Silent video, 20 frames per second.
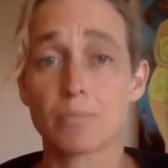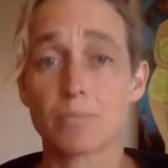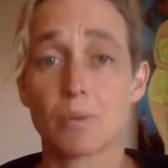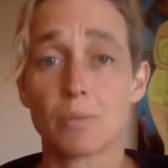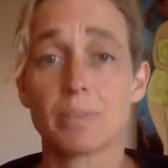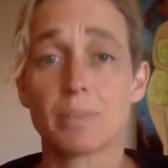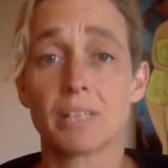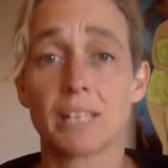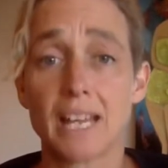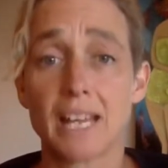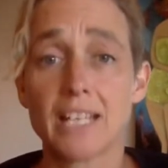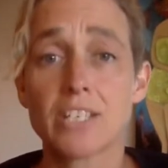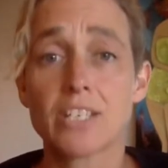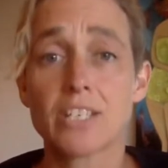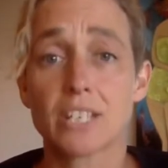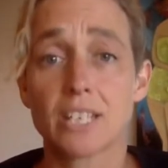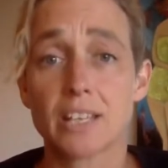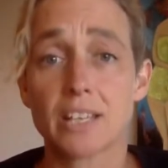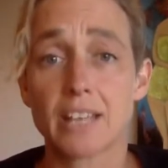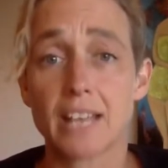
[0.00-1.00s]

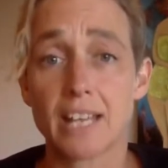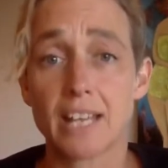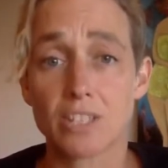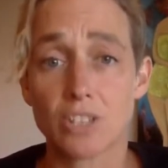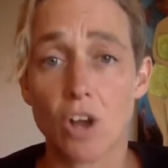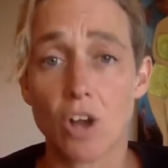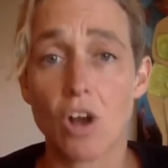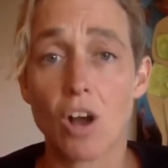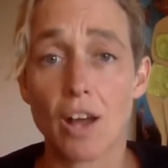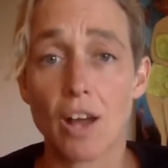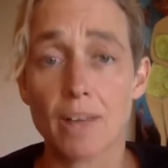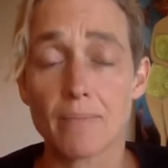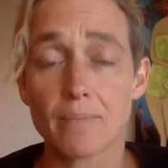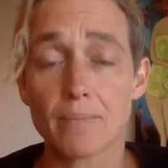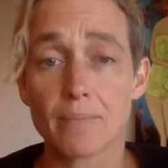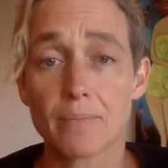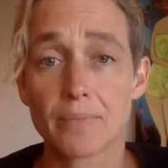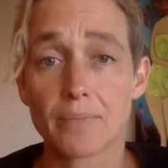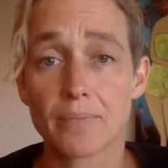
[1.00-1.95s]
population at that time.